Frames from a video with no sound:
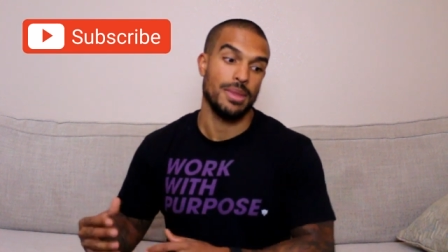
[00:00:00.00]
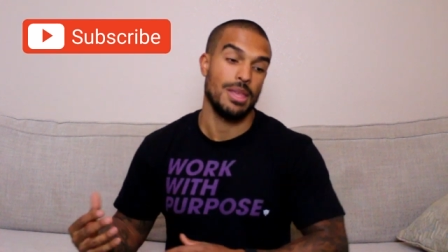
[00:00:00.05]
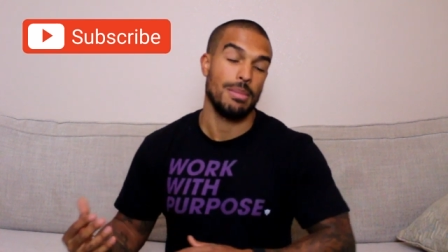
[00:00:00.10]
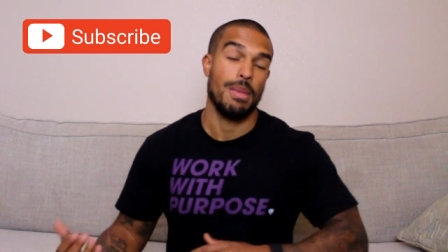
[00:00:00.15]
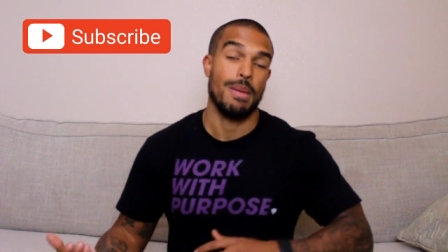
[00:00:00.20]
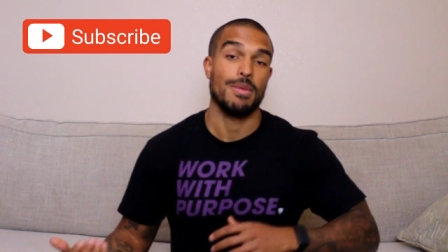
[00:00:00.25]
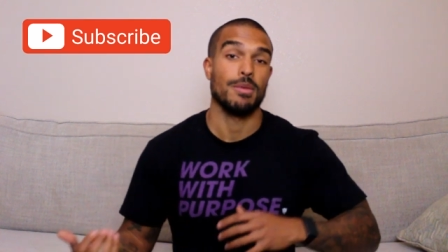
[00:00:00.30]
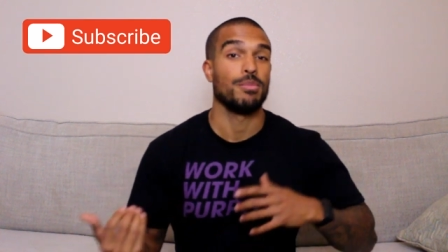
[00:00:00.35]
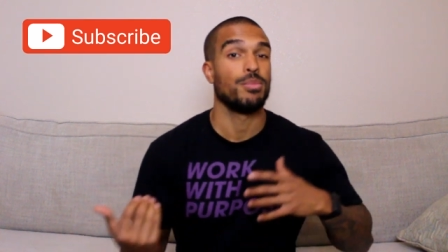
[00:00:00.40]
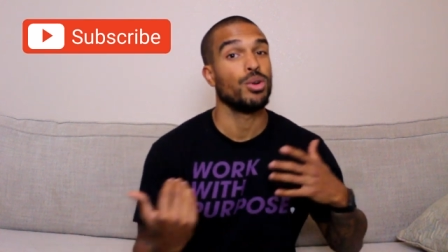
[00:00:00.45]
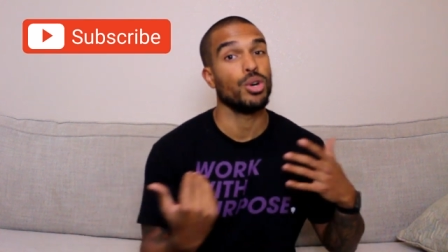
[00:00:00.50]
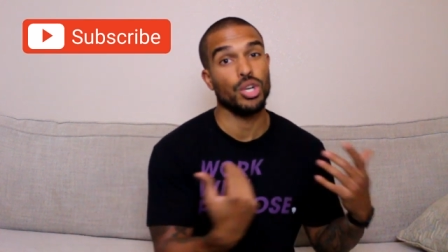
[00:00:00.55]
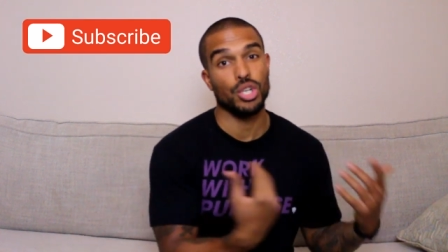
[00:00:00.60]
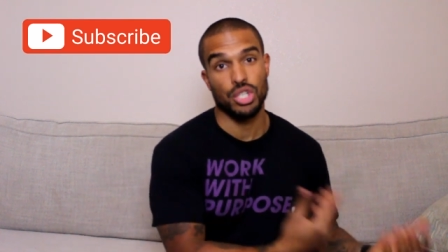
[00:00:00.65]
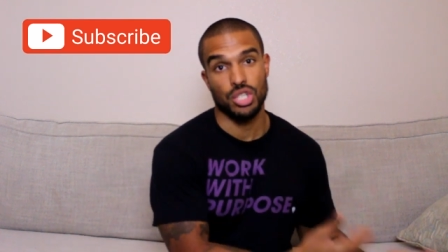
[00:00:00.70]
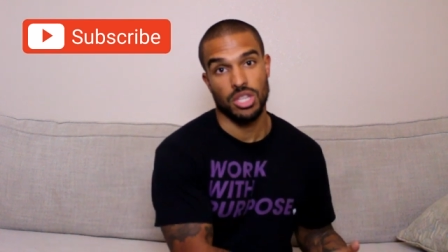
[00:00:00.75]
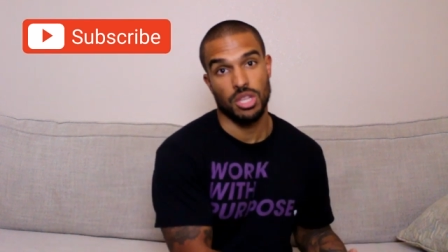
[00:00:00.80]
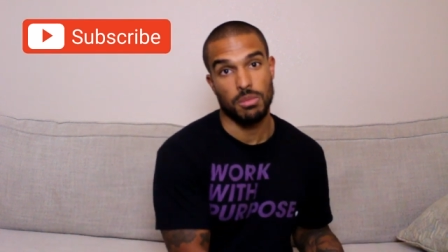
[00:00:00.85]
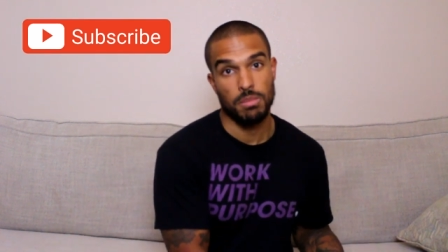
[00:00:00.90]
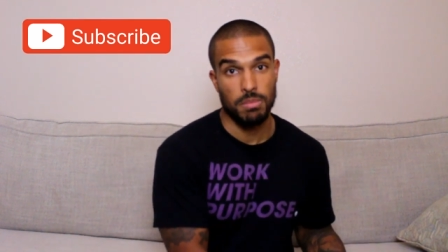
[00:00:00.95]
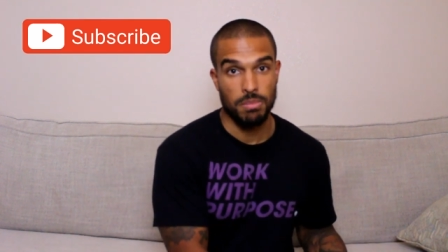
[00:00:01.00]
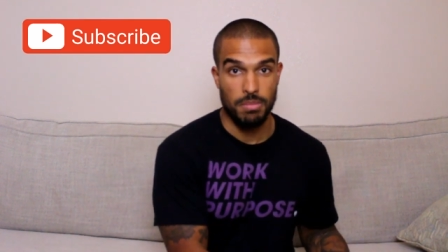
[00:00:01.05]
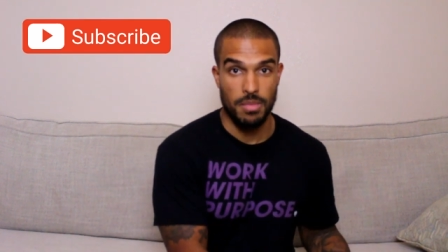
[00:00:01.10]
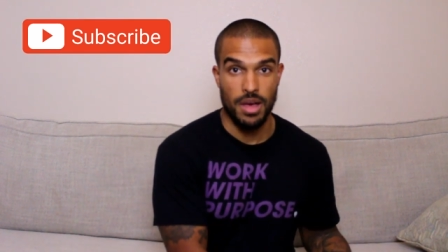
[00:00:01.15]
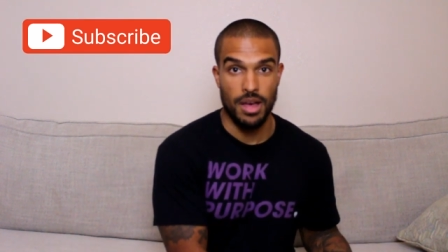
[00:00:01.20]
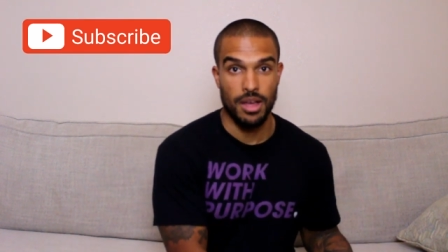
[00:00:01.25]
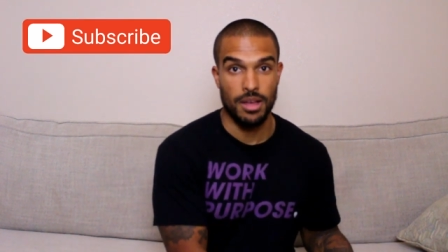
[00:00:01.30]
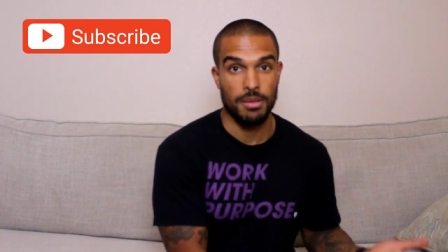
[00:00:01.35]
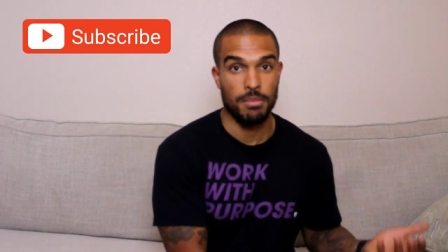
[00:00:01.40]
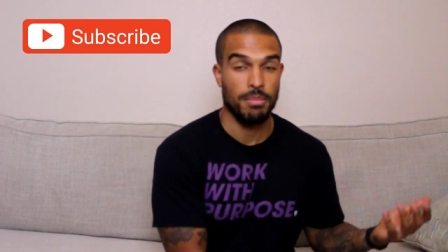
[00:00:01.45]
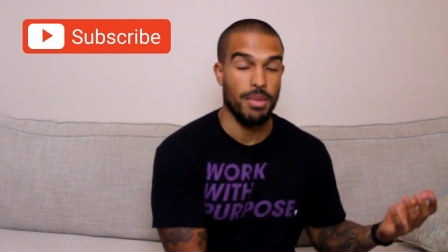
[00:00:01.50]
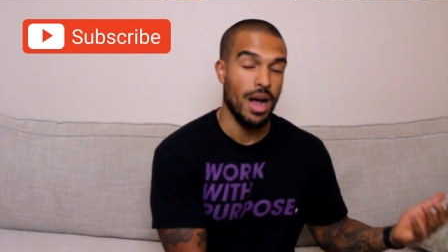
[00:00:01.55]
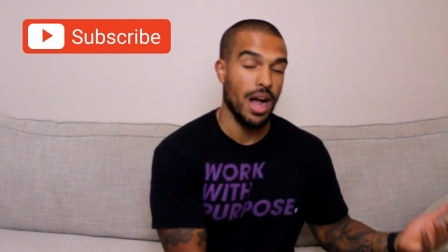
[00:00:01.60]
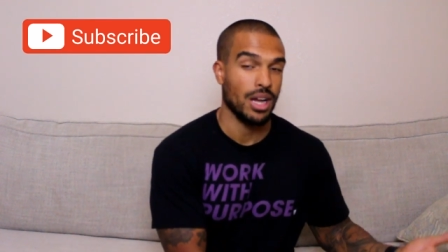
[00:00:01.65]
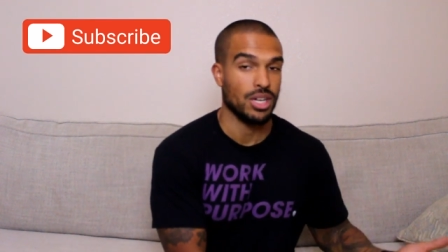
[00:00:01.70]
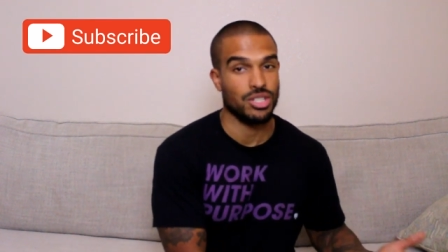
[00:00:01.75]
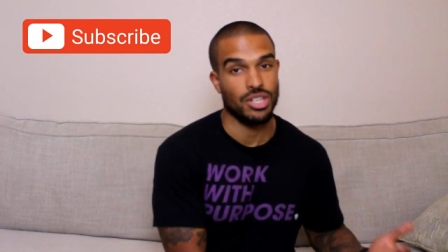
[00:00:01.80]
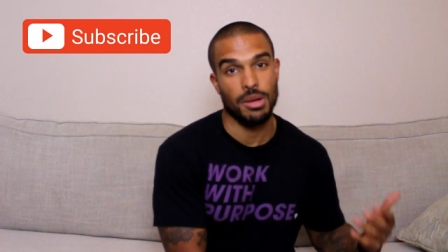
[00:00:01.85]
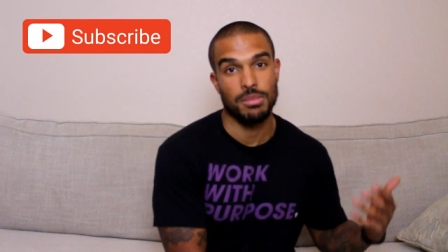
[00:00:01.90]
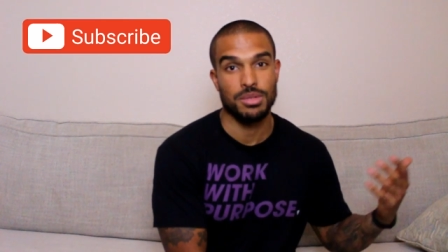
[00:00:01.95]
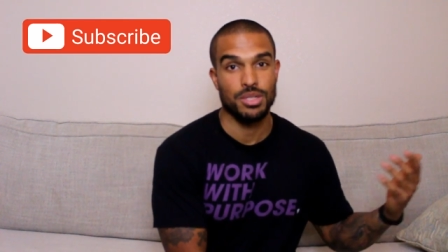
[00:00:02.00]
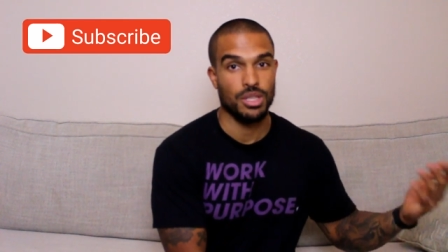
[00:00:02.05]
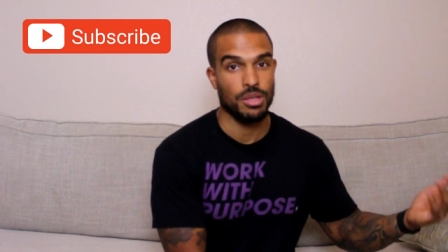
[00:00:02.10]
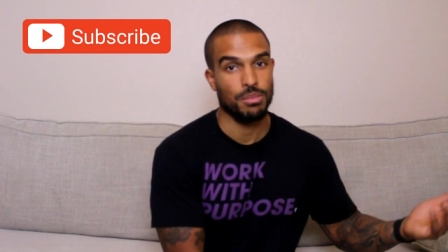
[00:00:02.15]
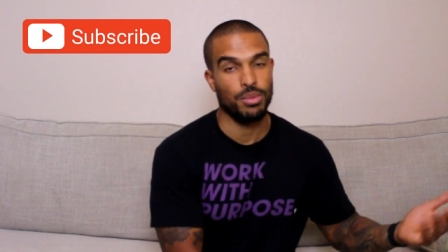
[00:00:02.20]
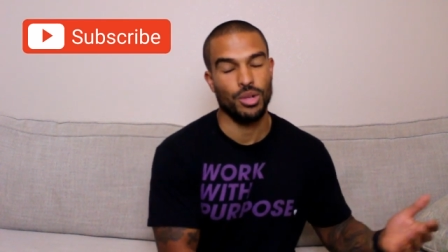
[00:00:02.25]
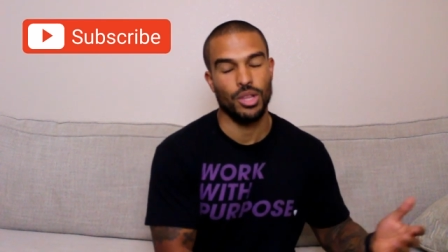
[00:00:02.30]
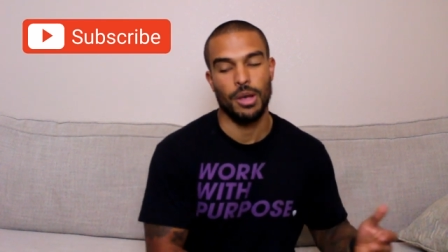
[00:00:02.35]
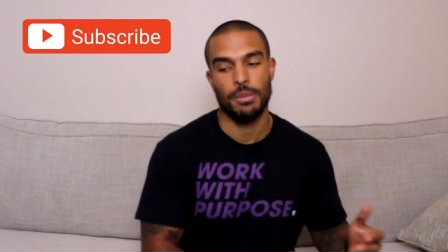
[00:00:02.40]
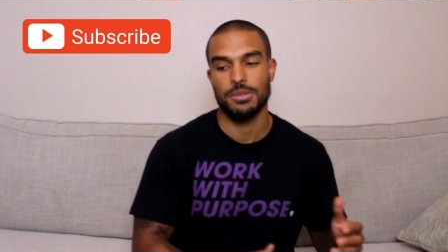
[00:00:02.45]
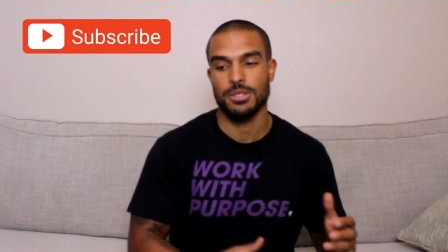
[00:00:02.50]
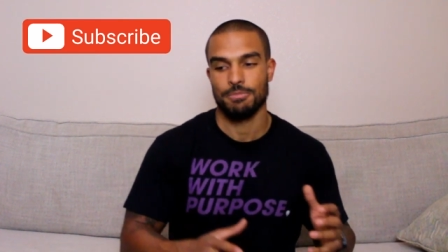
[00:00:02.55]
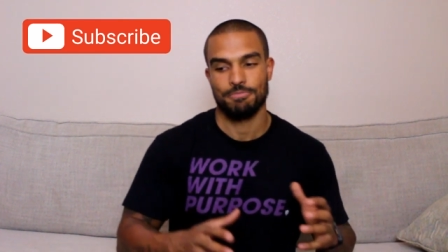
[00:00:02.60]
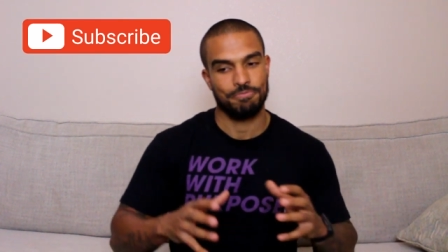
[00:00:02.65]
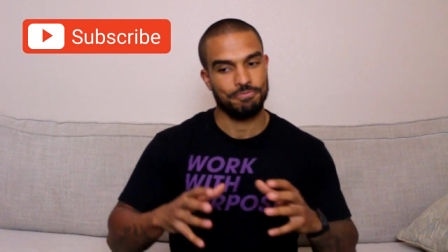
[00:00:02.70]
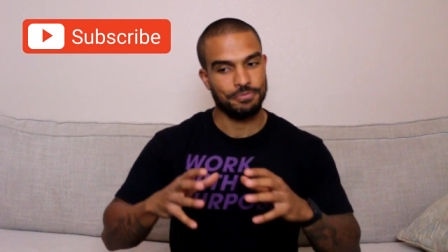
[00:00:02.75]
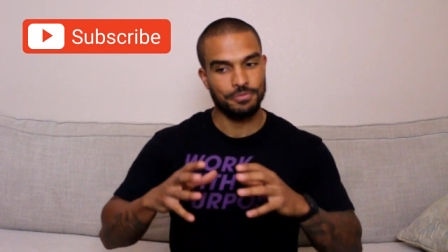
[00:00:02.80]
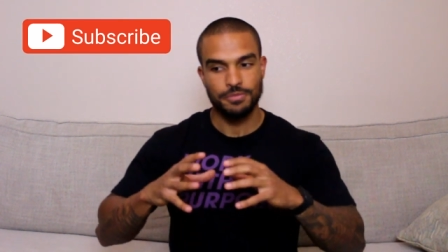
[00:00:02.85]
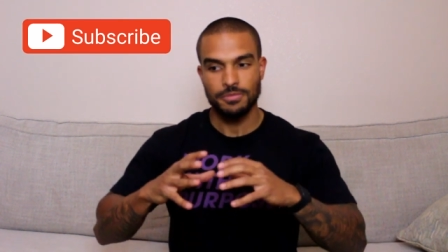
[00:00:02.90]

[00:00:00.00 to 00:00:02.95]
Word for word: but then maybe push the uh, box jumps and the pull-ups.